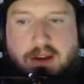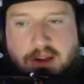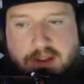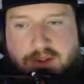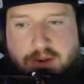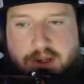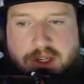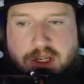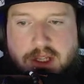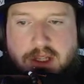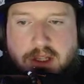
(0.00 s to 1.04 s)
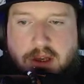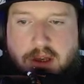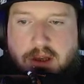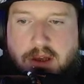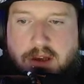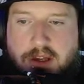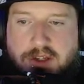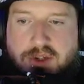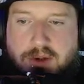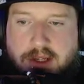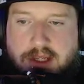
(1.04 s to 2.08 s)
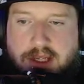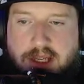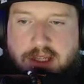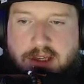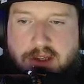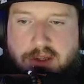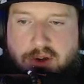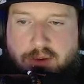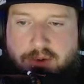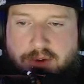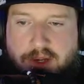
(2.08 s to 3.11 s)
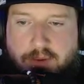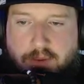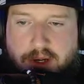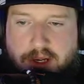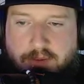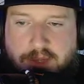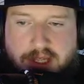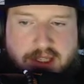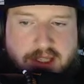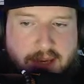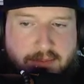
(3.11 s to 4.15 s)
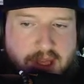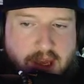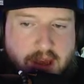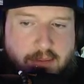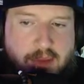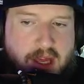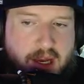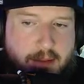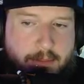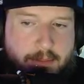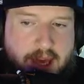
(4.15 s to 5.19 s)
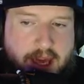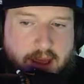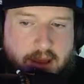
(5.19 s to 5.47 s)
Constructed, constructed no more than one with the same name and a ma-